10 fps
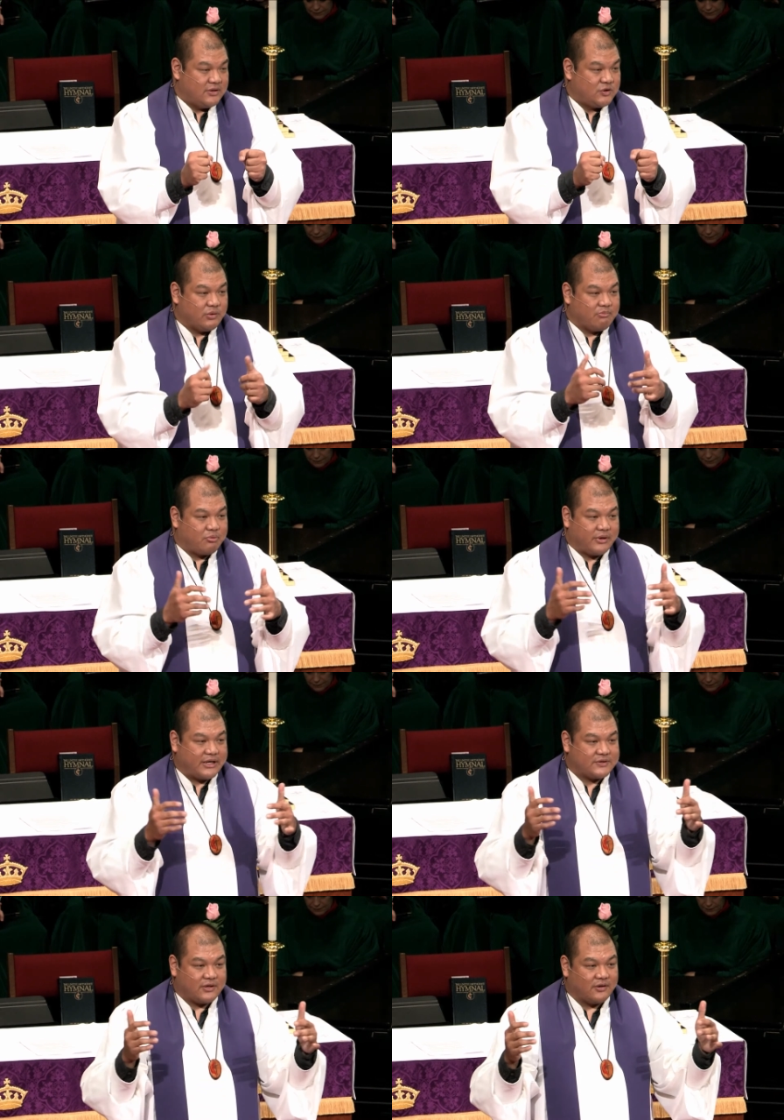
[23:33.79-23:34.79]
to
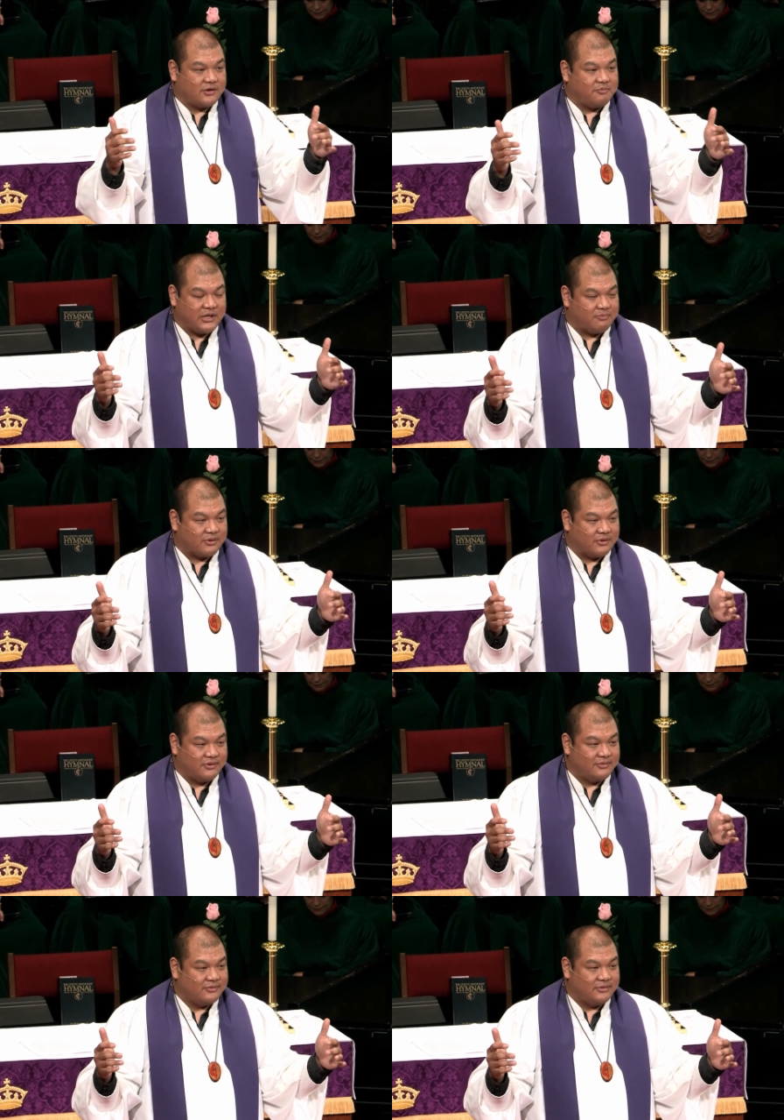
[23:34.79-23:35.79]
impress other people,
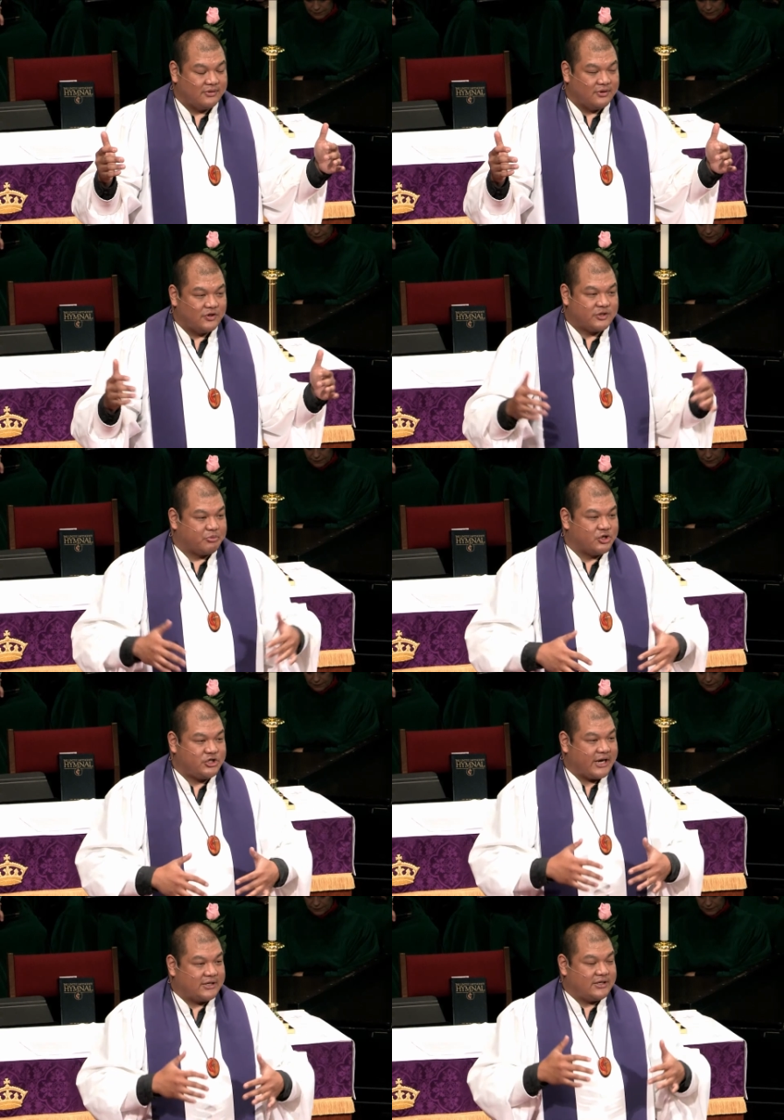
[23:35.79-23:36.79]
to
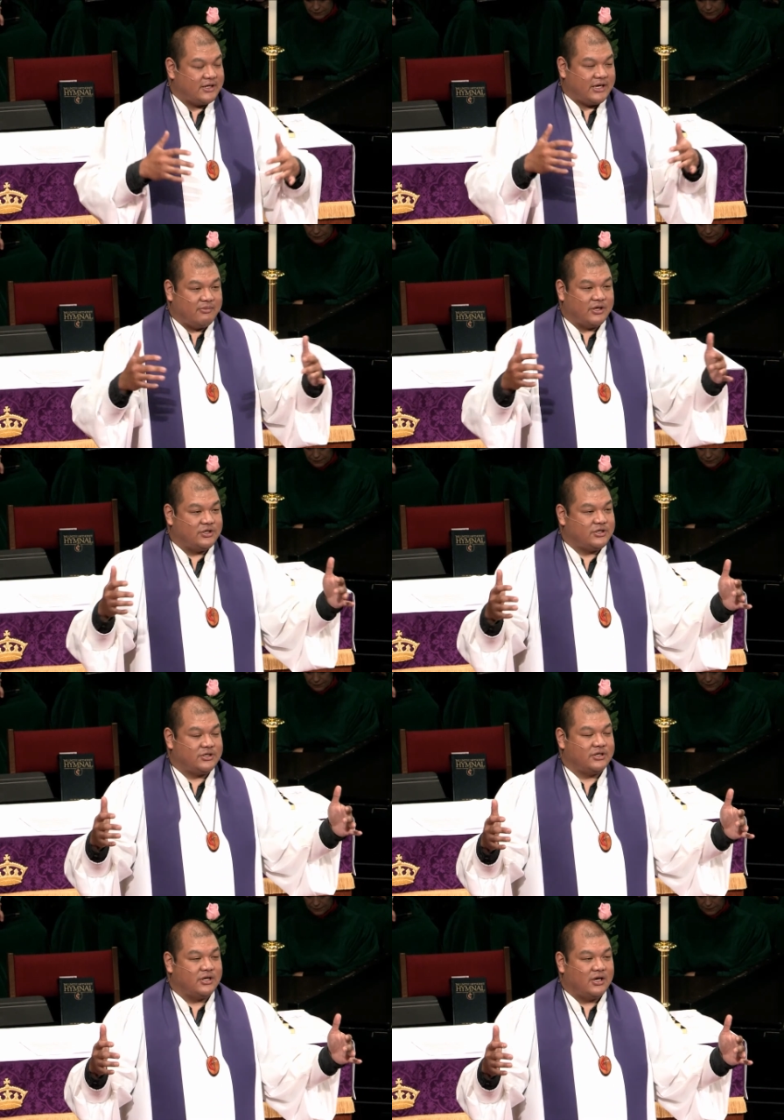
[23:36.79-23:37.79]
project an
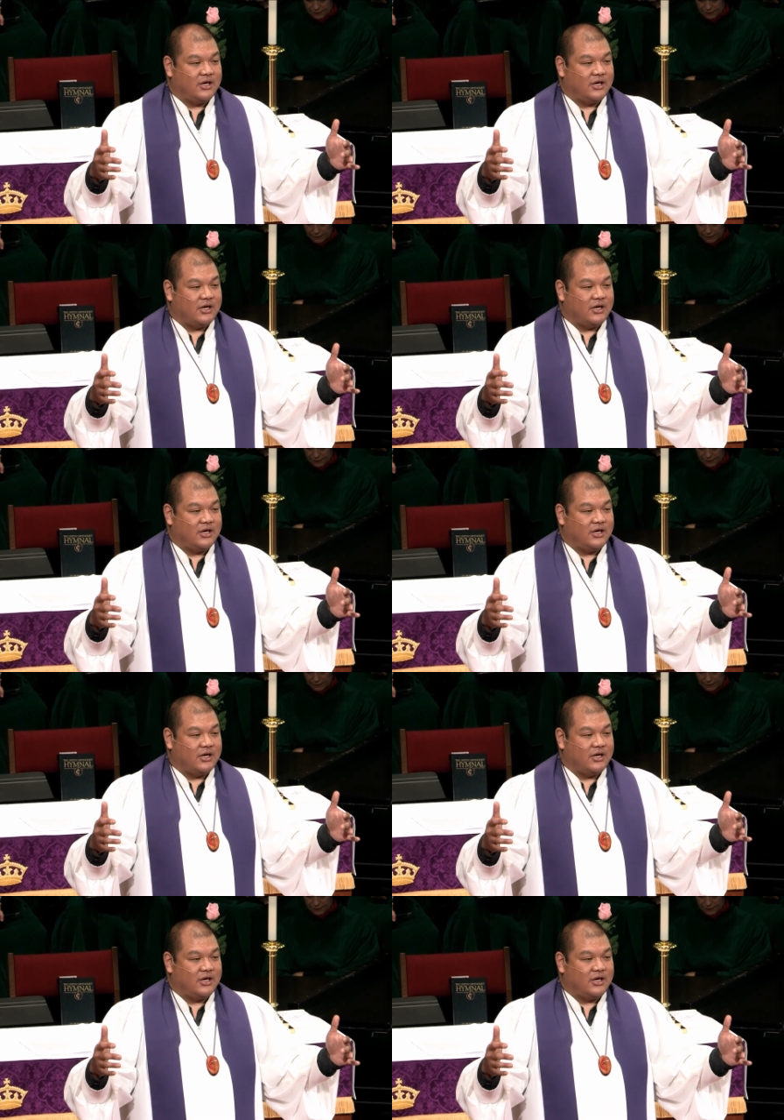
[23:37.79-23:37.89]
image